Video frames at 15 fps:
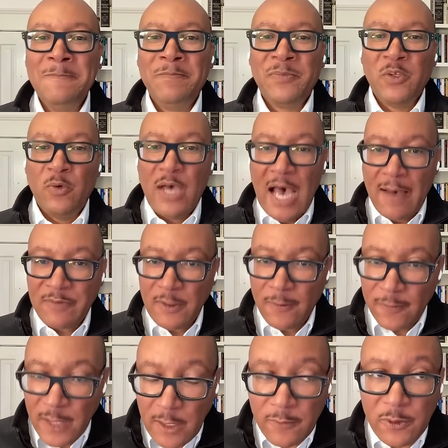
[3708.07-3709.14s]
You yeah. have to
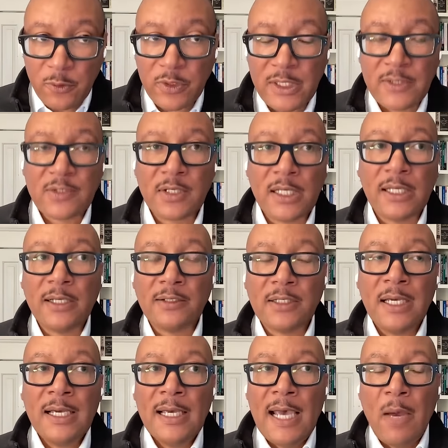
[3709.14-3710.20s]
think through these things,
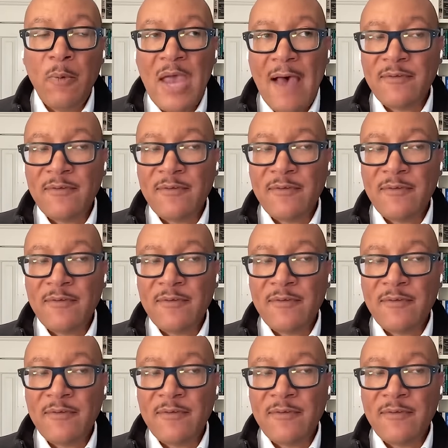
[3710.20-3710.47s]
and we have